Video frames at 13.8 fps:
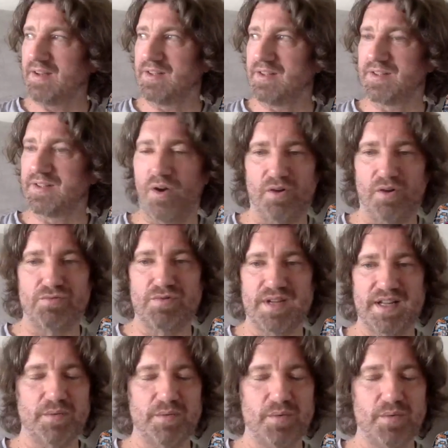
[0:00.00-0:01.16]
that the
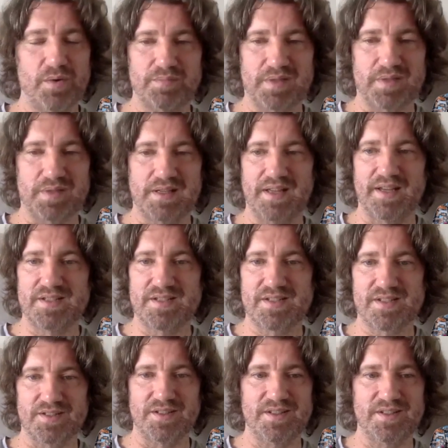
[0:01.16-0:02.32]
band all really want to
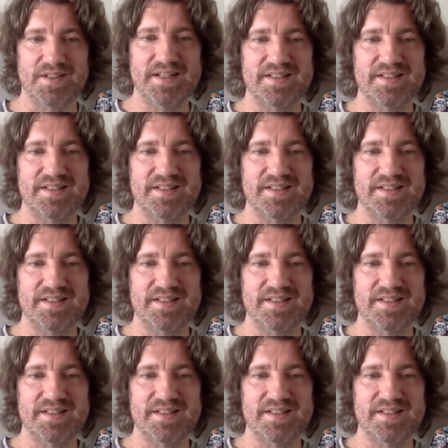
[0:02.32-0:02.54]
play.